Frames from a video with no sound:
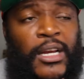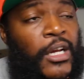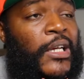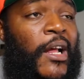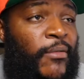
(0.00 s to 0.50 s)
I
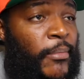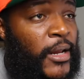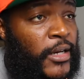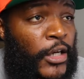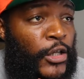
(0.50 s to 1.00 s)
learn a lot from
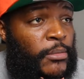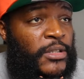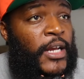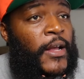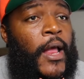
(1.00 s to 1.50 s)
my nigga. You know
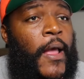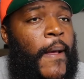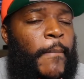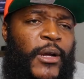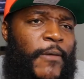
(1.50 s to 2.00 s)
what I'm saying?
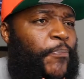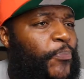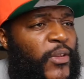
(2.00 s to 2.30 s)
But